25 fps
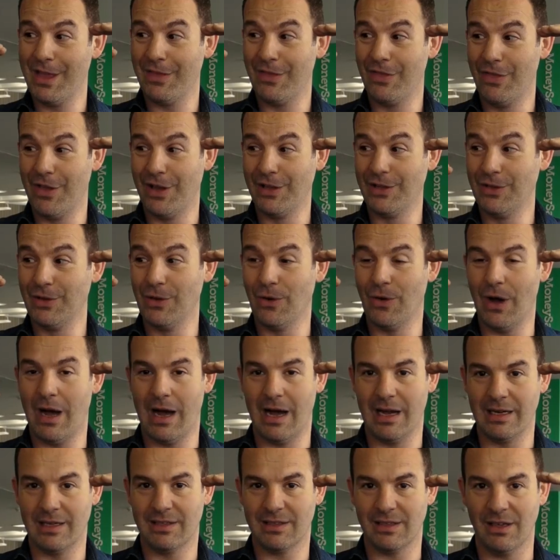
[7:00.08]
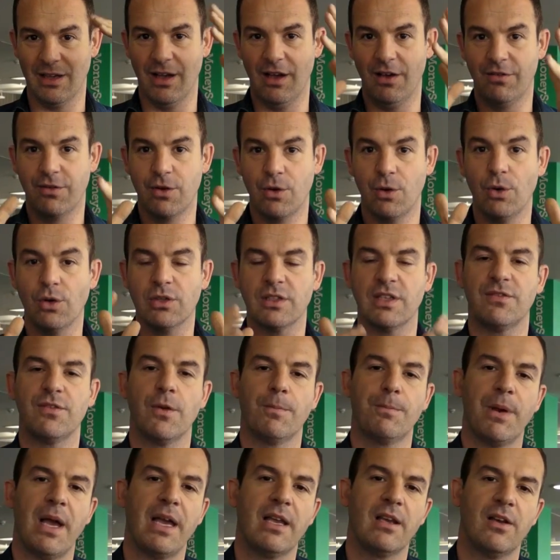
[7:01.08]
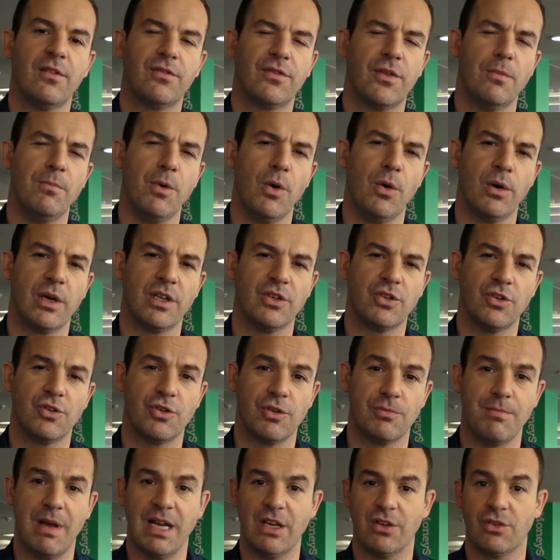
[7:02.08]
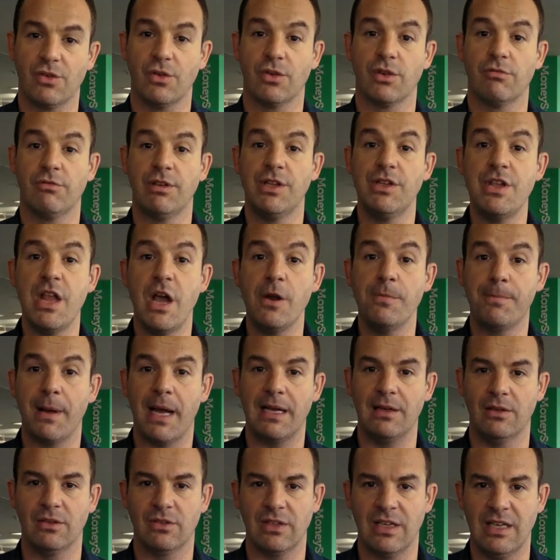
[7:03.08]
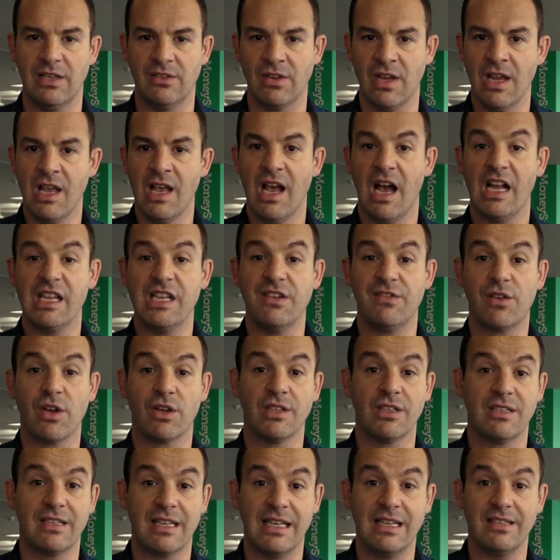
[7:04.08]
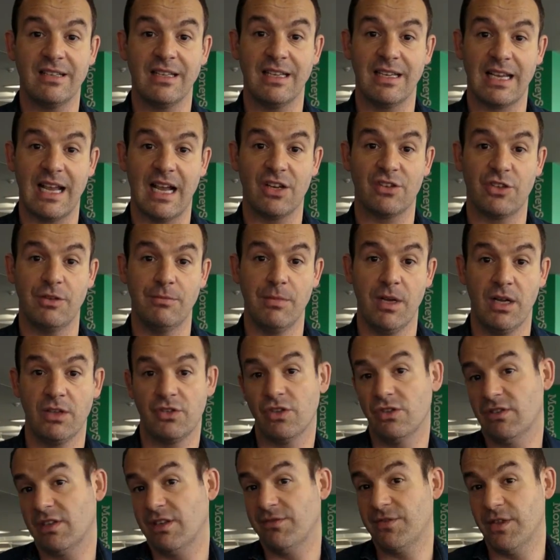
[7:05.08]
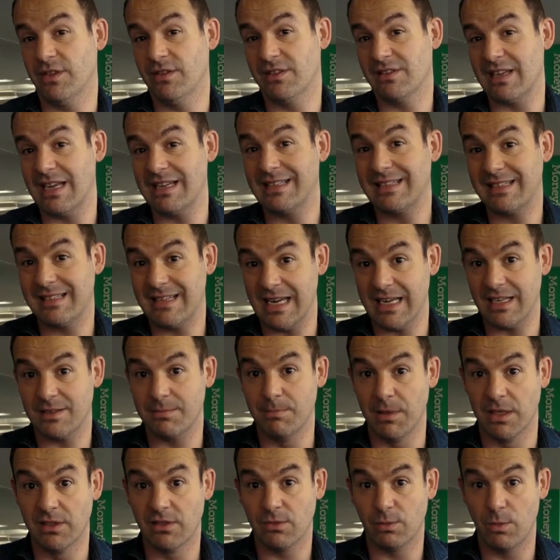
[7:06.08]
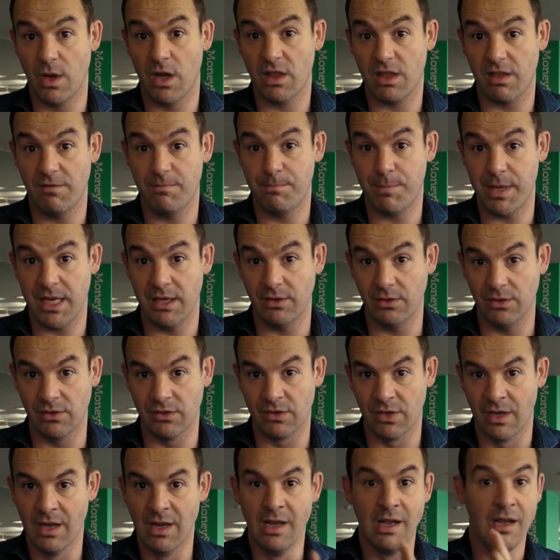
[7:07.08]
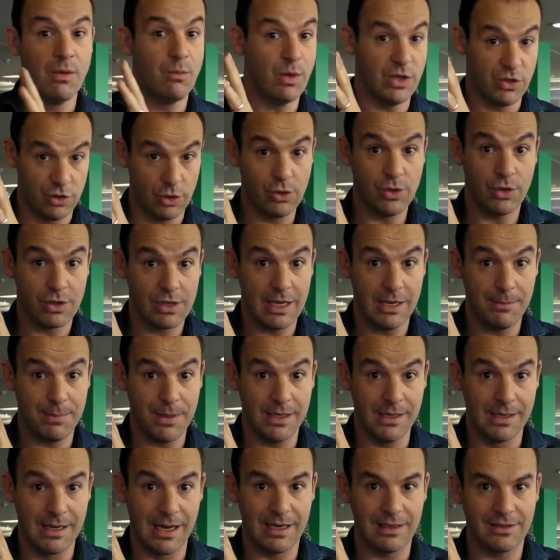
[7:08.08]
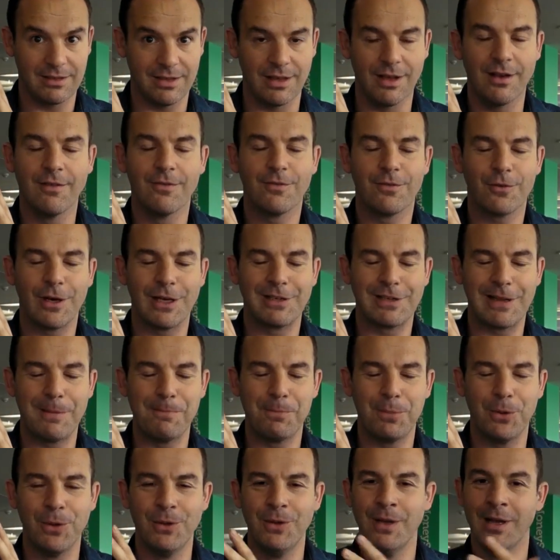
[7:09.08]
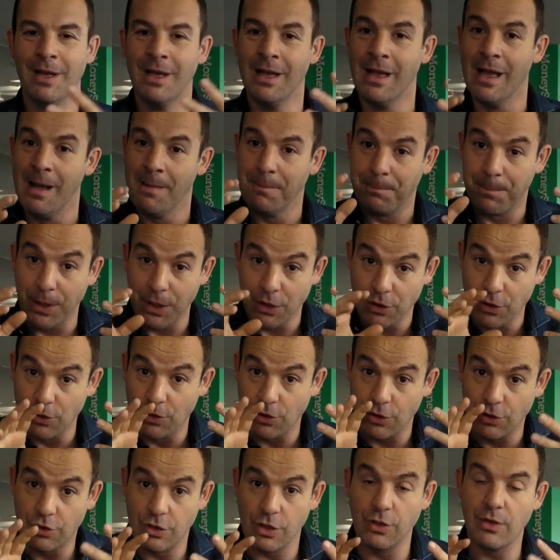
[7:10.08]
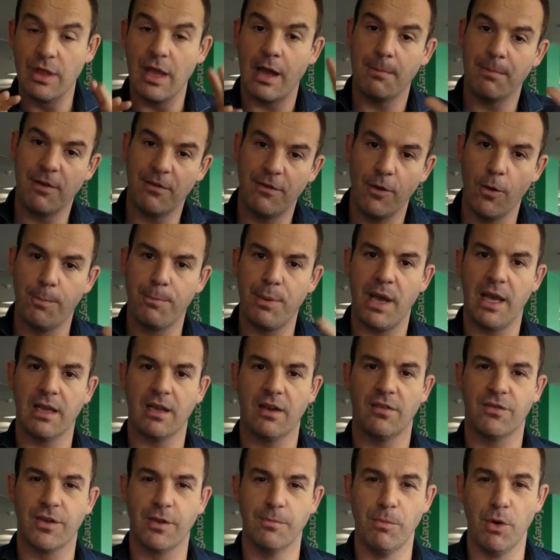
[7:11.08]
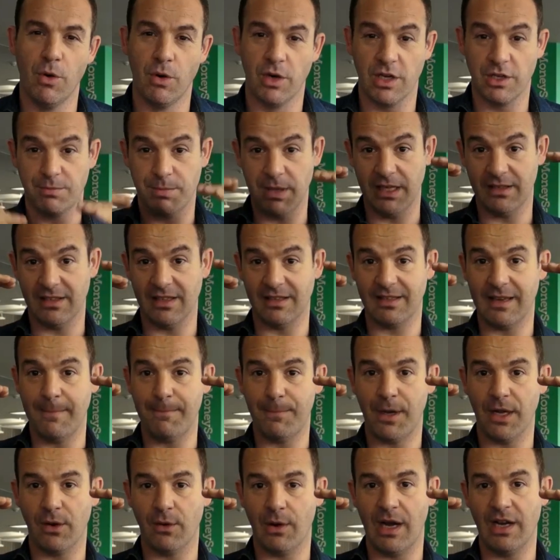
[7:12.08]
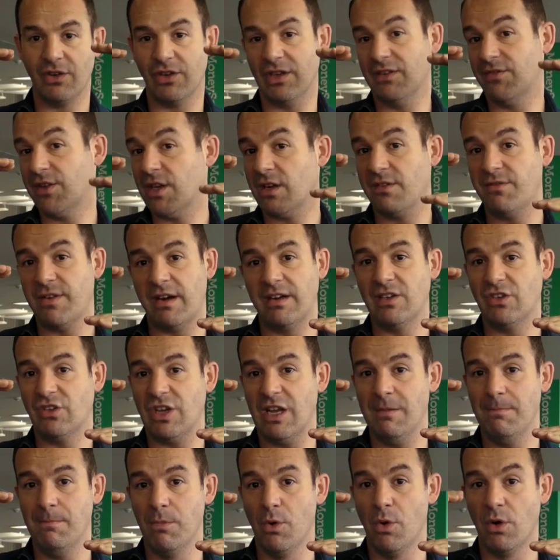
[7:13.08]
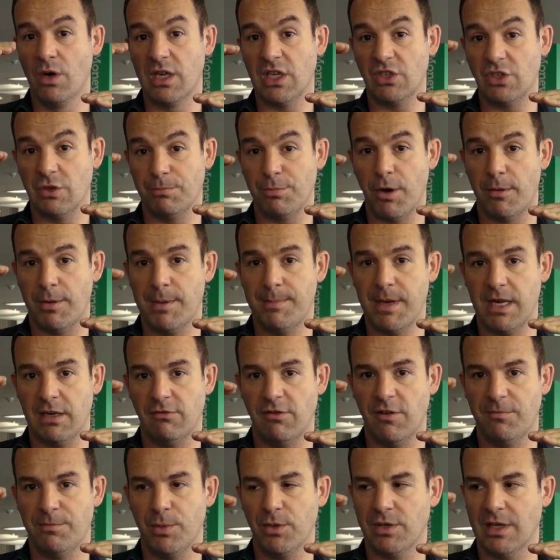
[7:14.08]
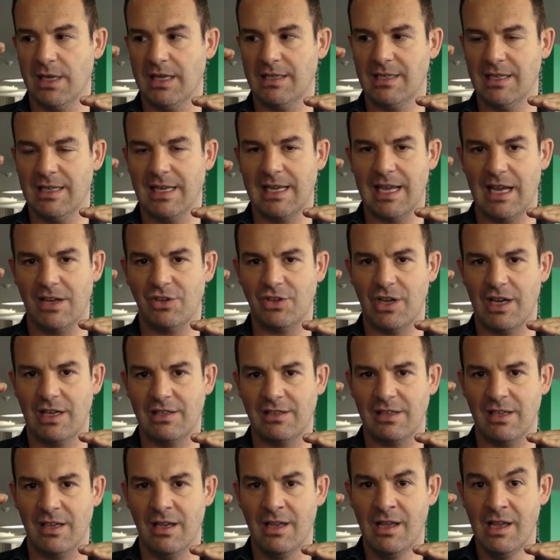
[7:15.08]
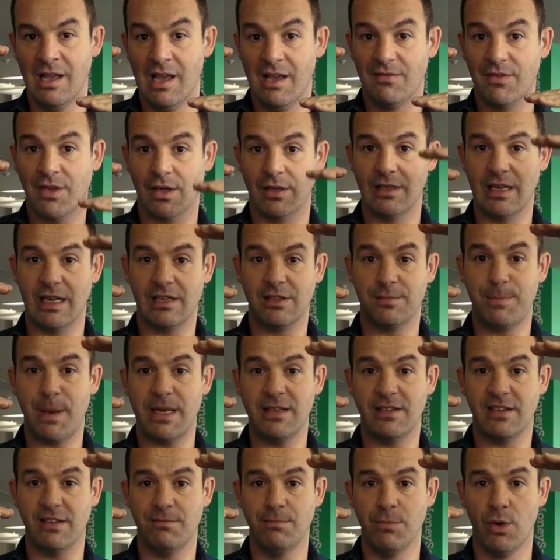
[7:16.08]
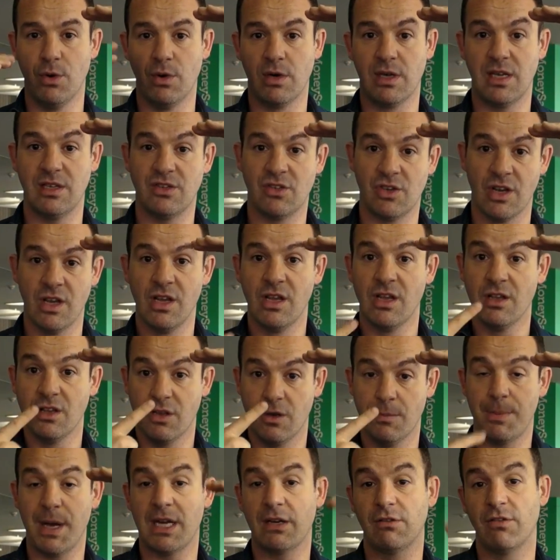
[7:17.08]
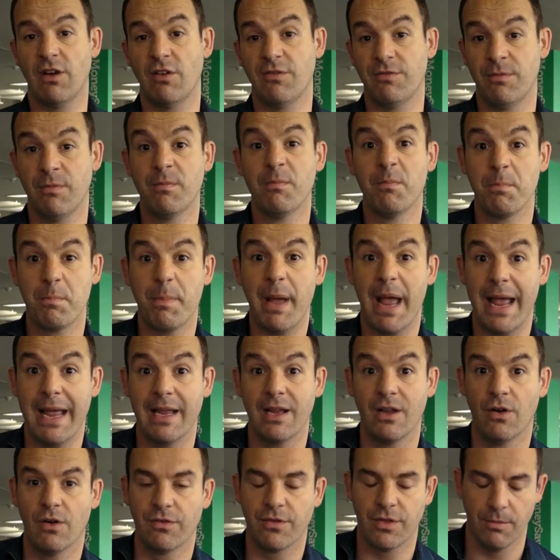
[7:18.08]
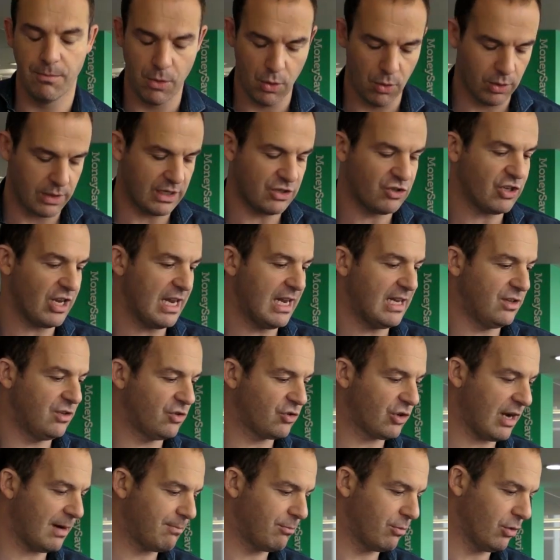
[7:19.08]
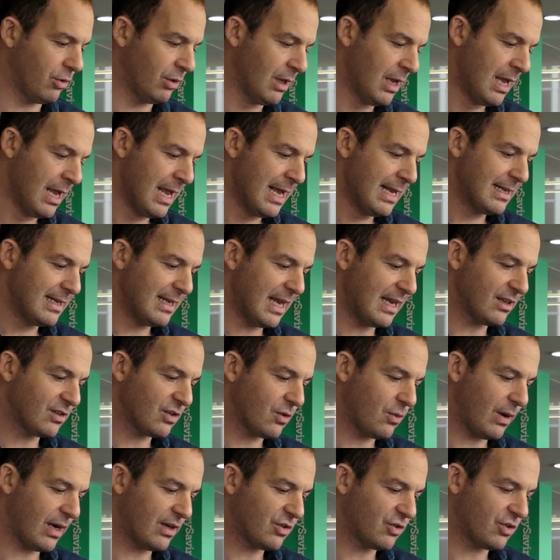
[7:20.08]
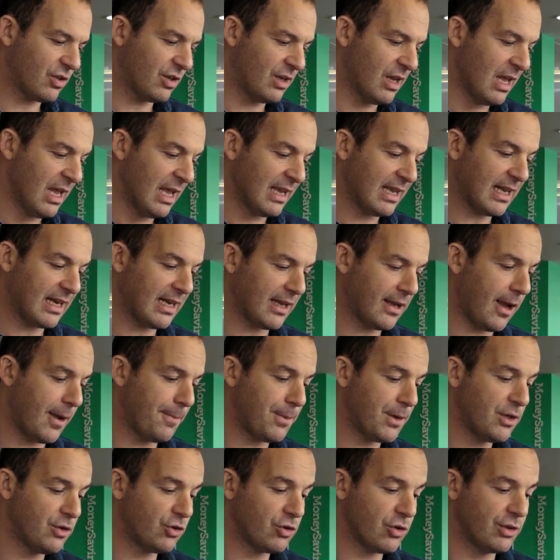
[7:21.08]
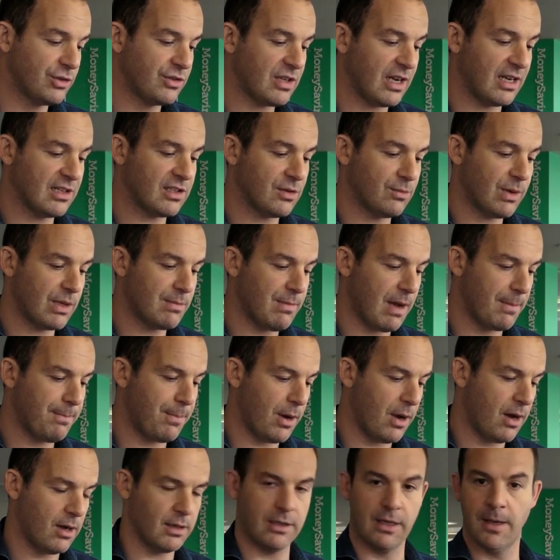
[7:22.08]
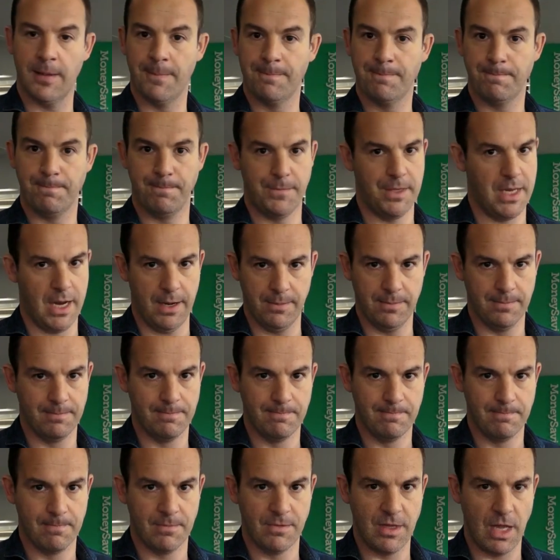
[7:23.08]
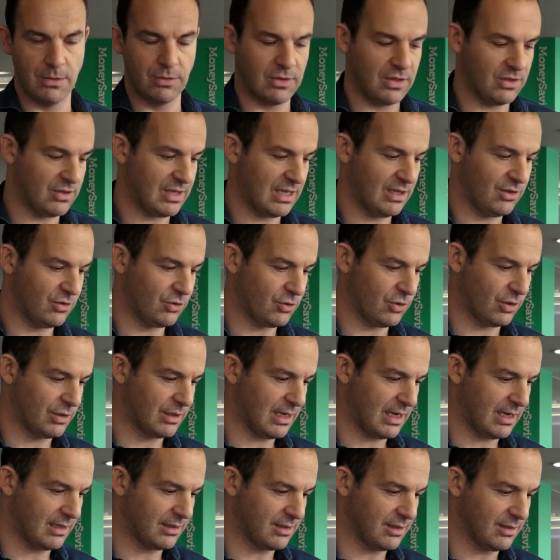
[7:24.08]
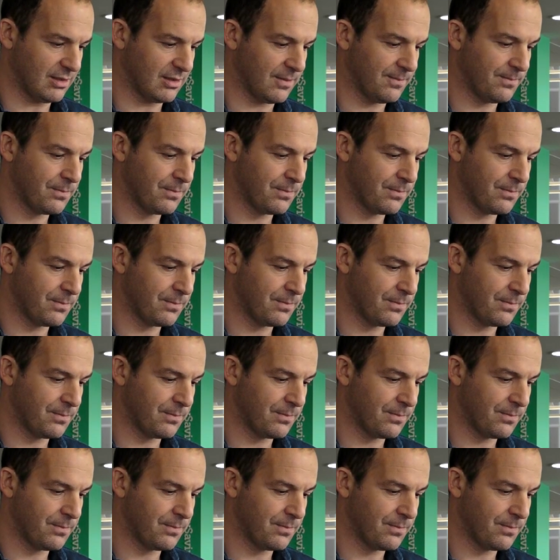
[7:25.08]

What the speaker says: than your ISA. Of course, if you're paying off the mortgage, you should make sure there are no penalties and you've got a decent cash emergency fund, say 6 months worth of bills, which you could keep in an ISA, for example, but you should do that before paying off your mortgage. But it's a simple equation. If you've got a very cheap mortgage, you're probably better off putting it in a cash ISA. If you've got an expensive mortgage, you're better off paying off the mortgage in general. Next question, can I open a joint ISA with my partner? No, no such thing as joint ISAs.